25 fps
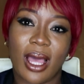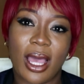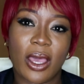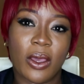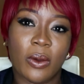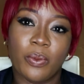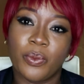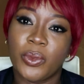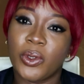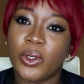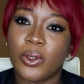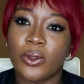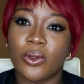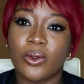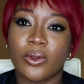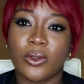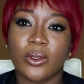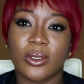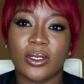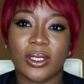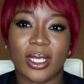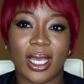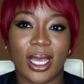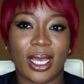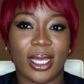
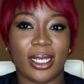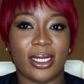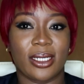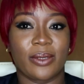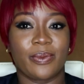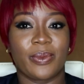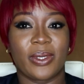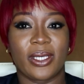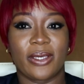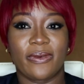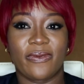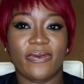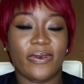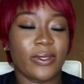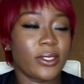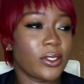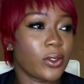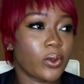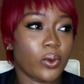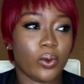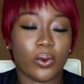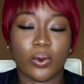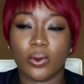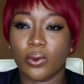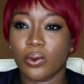abuse either be
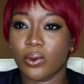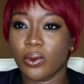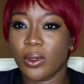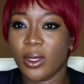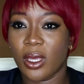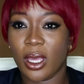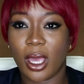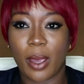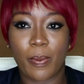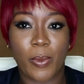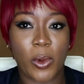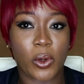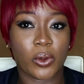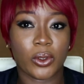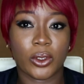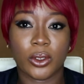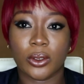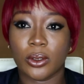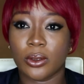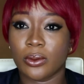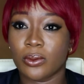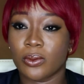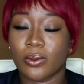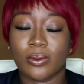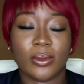physical
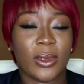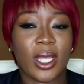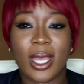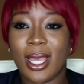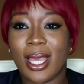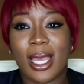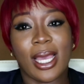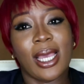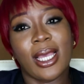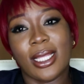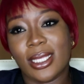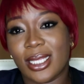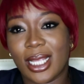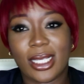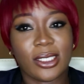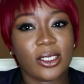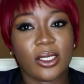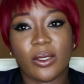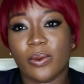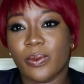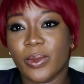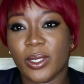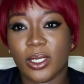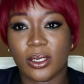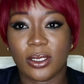emotional that's
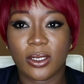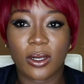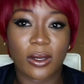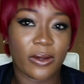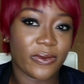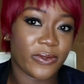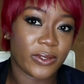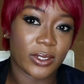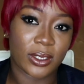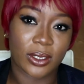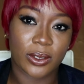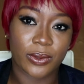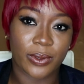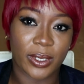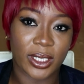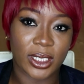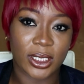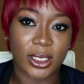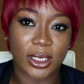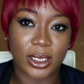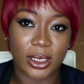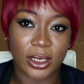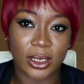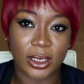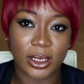gonna be a tough
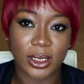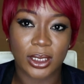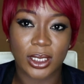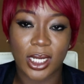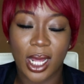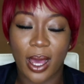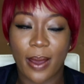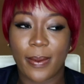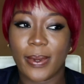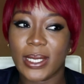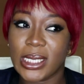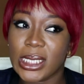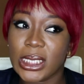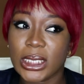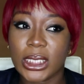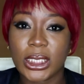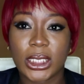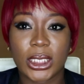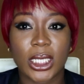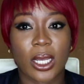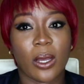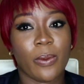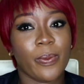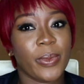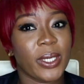situation you know what i mean it's
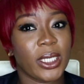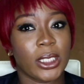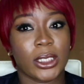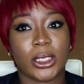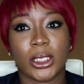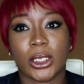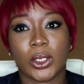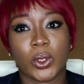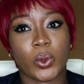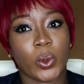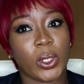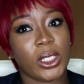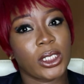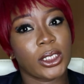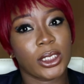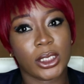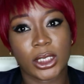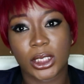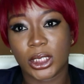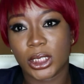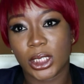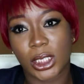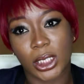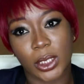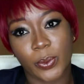gonna be a situation
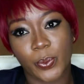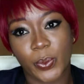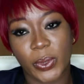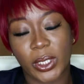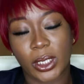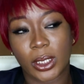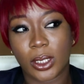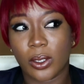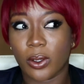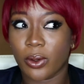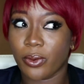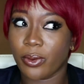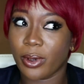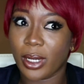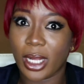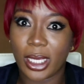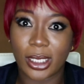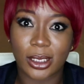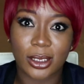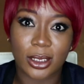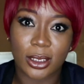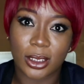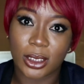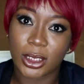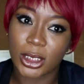ship but not
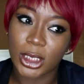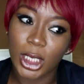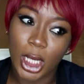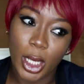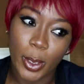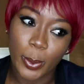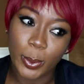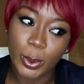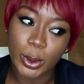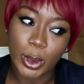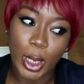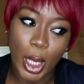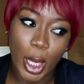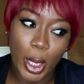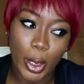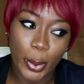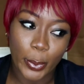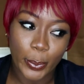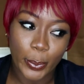relationship so